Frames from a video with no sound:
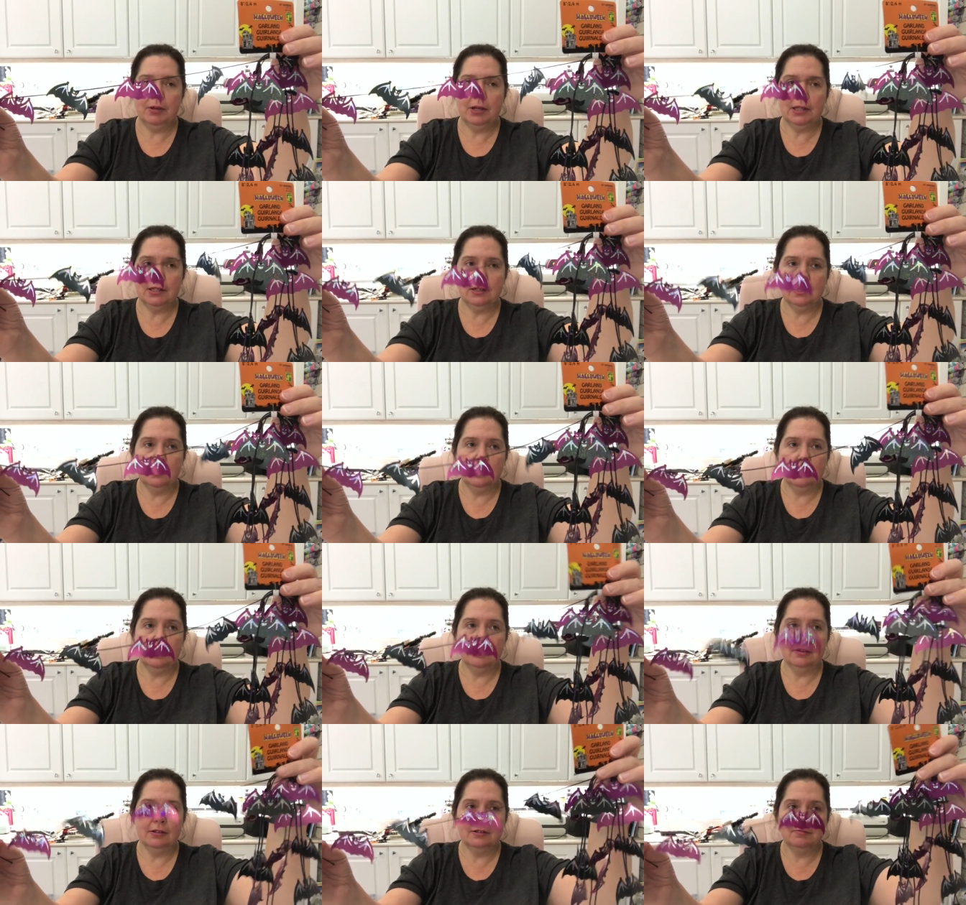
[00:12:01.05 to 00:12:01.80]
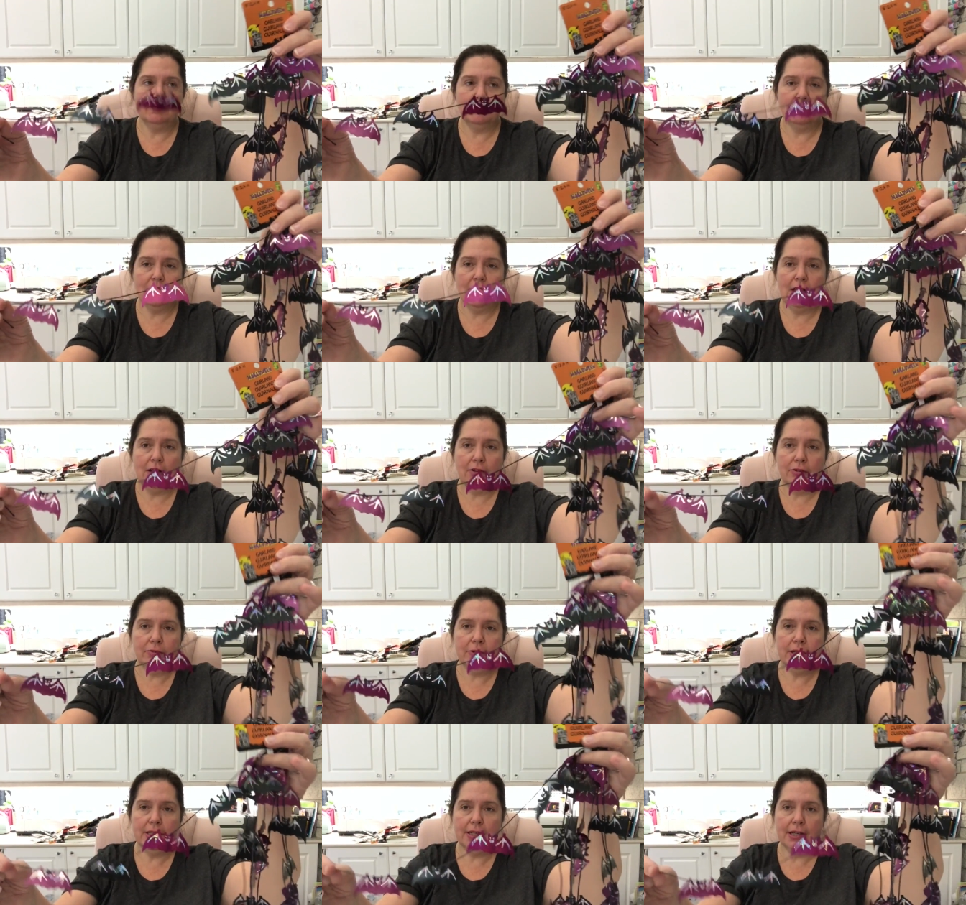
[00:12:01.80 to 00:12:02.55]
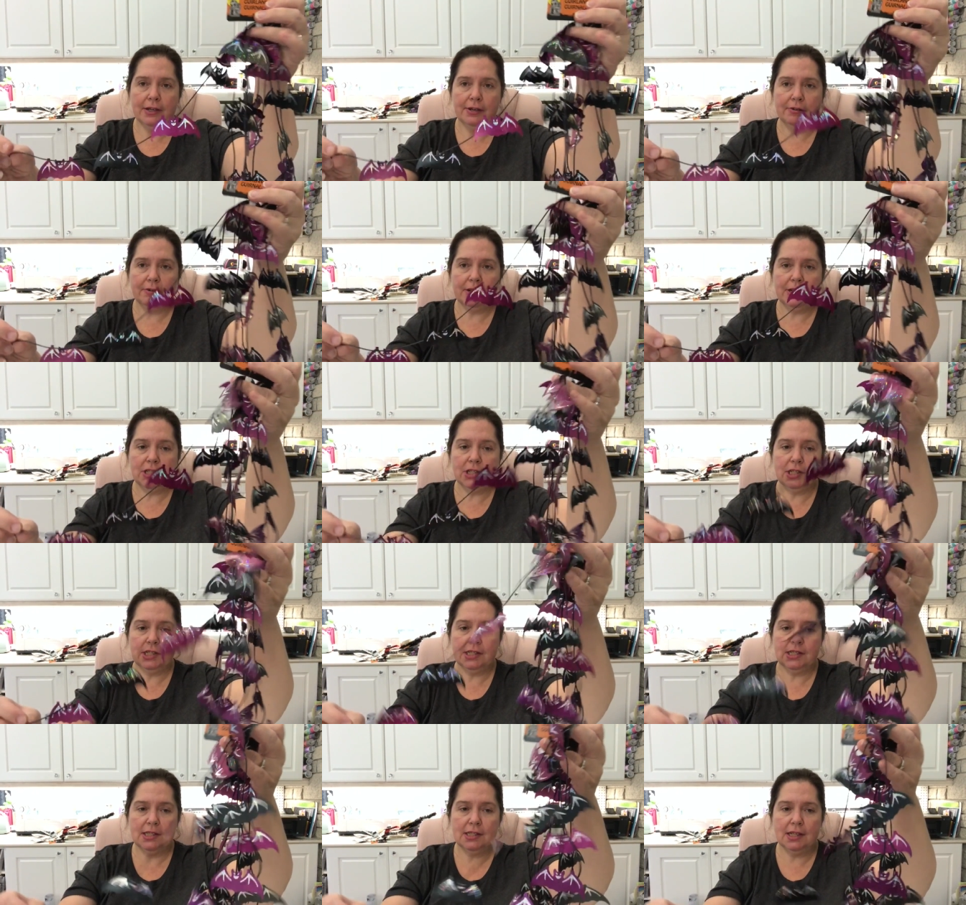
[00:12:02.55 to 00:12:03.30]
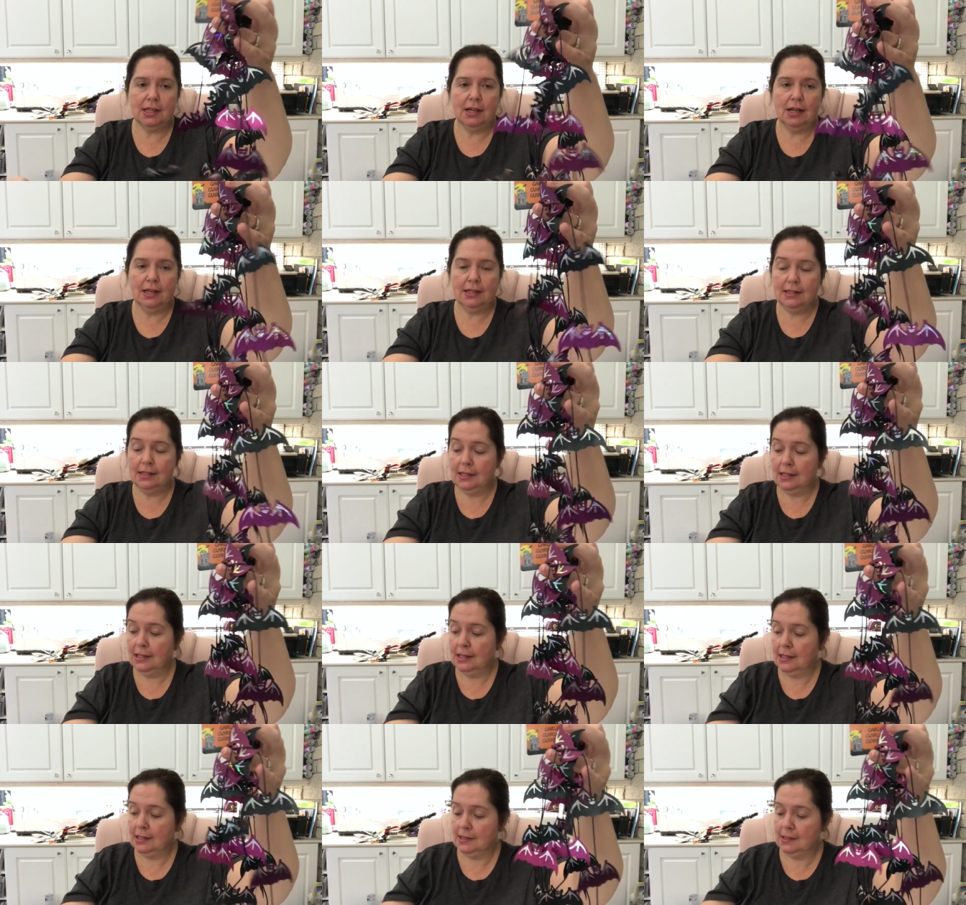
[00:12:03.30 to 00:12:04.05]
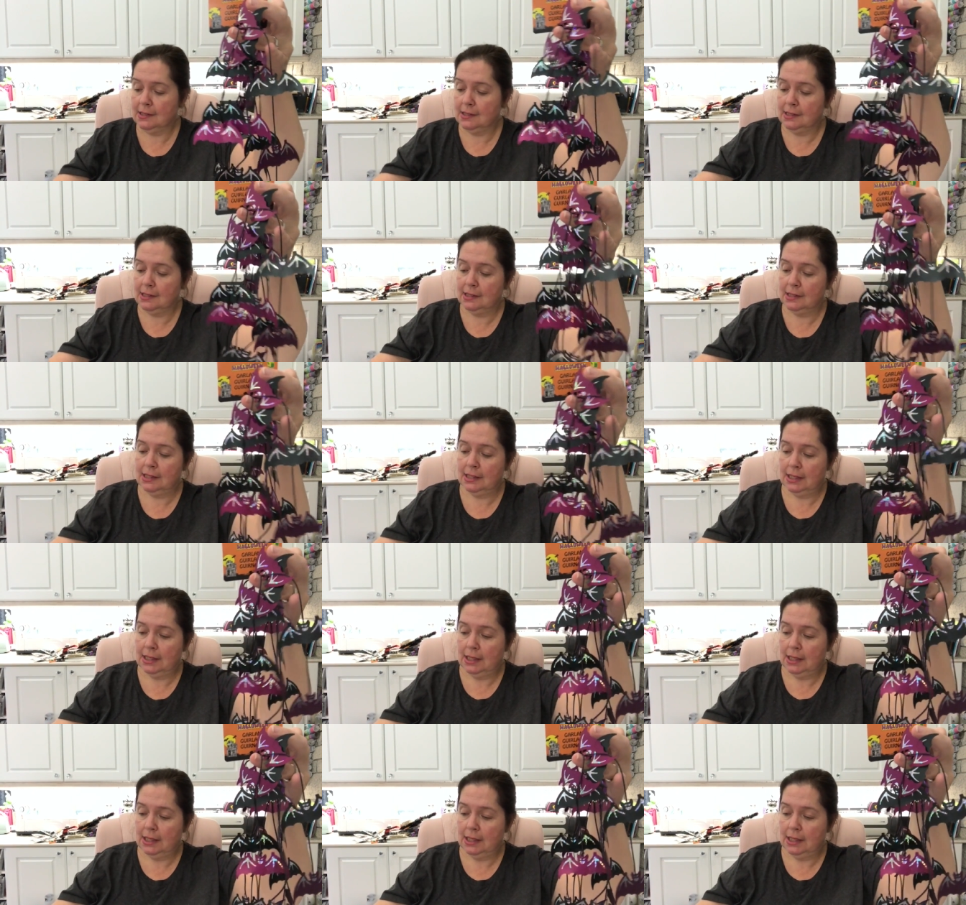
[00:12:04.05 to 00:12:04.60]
but for Halloween decorations, I got these.